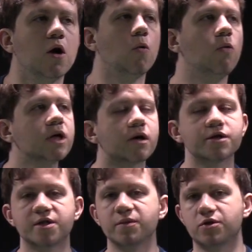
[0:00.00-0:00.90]
what are
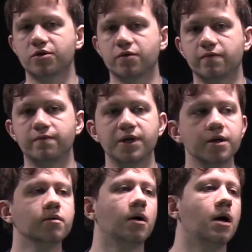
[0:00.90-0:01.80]
symmetries of
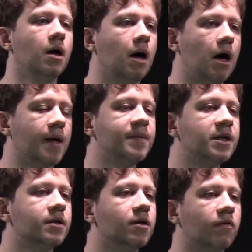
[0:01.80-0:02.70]
V? I
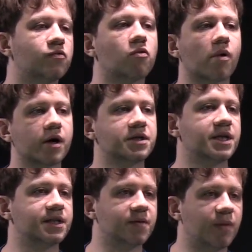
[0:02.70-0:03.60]
mean, of course,
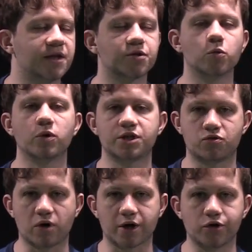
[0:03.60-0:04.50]
that depends on what
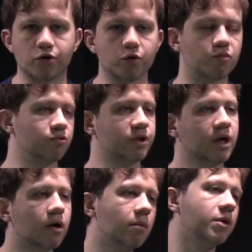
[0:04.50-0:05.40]
structure you put
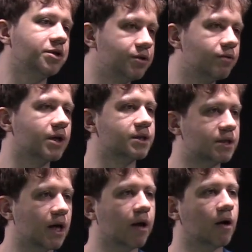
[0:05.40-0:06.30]
there, but you can
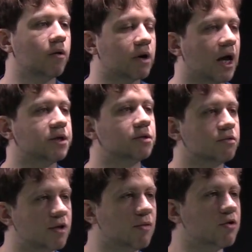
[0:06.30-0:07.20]
say, okay, so
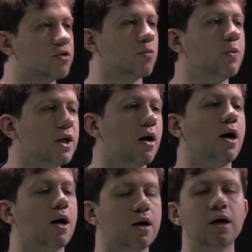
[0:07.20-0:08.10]
symmetries of V
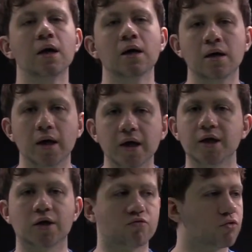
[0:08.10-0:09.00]
are
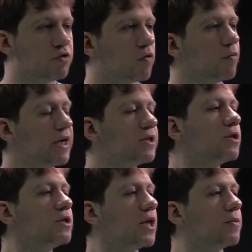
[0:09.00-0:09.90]
linear
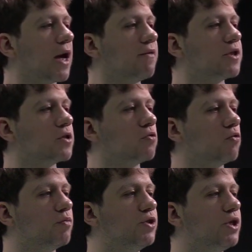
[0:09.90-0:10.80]
transformations, and we have this
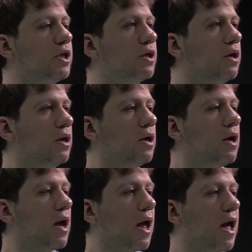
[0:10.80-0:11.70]
group
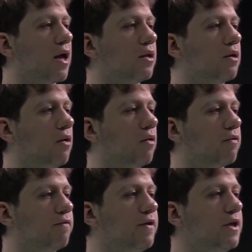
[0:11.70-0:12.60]
GL of
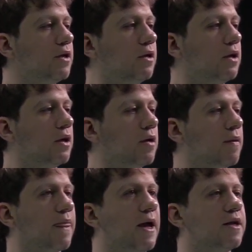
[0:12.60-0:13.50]
V,
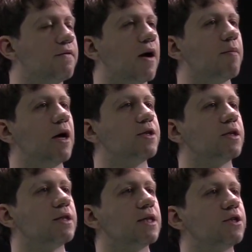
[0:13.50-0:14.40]
and if I imagine
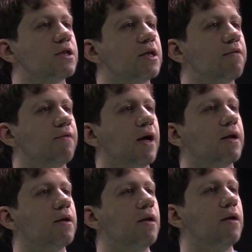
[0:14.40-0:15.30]
that's just Fn,